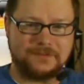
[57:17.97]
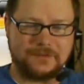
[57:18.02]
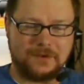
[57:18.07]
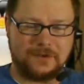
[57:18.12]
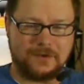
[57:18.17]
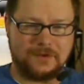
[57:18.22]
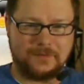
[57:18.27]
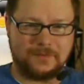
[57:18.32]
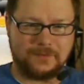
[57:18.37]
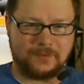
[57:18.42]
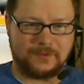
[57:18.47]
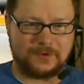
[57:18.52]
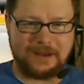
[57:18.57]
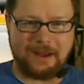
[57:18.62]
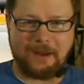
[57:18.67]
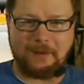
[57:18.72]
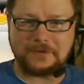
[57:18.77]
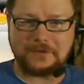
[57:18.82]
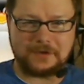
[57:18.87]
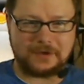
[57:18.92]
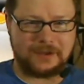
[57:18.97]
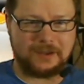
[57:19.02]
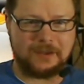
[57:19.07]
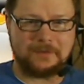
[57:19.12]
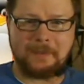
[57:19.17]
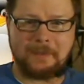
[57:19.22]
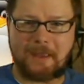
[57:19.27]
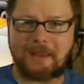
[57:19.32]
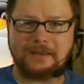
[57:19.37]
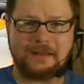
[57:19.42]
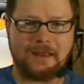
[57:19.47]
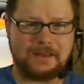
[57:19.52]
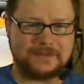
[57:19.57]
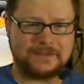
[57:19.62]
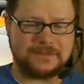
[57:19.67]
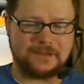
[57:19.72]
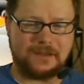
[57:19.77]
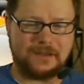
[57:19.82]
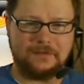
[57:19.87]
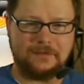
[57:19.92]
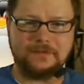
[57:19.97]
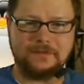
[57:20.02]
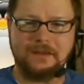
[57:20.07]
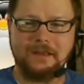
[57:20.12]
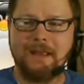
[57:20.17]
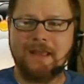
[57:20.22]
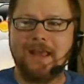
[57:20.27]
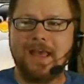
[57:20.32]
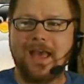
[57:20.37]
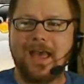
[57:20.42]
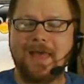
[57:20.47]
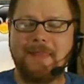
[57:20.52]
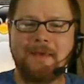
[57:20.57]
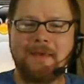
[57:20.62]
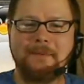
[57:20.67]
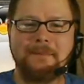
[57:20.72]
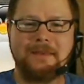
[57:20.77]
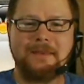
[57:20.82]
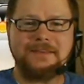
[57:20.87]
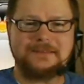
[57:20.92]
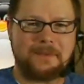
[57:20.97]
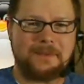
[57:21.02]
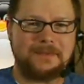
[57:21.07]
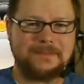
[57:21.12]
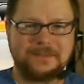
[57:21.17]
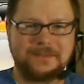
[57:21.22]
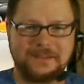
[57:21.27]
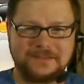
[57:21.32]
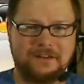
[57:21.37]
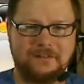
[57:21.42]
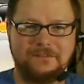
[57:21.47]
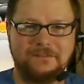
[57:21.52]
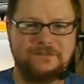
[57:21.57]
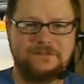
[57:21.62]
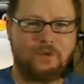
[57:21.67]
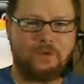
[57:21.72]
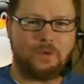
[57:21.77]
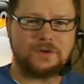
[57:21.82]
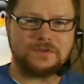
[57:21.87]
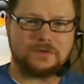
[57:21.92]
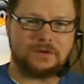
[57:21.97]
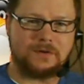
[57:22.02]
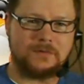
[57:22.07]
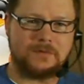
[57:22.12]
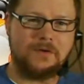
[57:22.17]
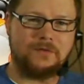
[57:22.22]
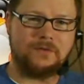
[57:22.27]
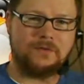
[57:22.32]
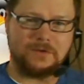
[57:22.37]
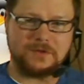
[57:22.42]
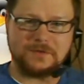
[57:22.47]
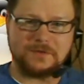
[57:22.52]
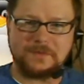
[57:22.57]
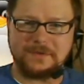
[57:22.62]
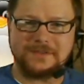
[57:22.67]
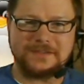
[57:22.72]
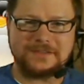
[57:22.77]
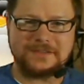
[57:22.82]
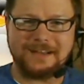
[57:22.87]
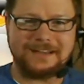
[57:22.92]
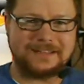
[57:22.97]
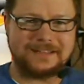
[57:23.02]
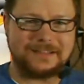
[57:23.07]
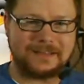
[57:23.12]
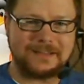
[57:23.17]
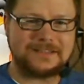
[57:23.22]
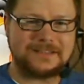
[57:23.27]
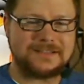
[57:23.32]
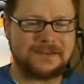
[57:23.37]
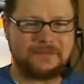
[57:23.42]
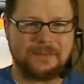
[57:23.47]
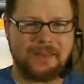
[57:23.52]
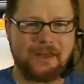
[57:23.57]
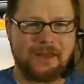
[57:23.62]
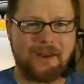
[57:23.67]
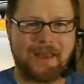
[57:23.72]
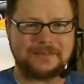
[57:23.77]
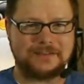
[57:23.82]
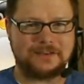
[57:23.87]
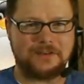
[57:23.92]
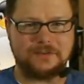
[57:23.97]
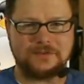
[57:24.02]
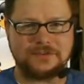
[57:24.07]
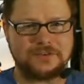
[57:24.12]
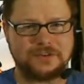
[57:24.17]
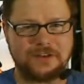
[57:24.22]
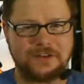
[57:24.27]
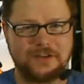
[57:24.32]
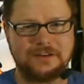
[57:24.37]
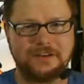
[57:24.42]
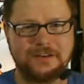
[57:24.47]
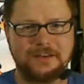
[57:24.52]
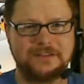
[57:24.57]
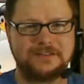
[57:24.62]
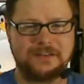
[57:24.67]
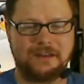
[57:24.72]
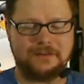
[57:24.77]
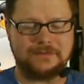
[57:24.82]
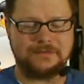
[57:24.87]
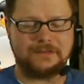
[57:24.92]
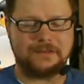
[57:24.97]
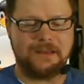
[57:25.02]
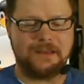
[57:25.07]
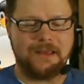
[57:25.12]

So now we're talking command line stuff, and that means that basically it's going to force a removal, which means it's going to delete stuff without asking you. It's just going to delete stuff.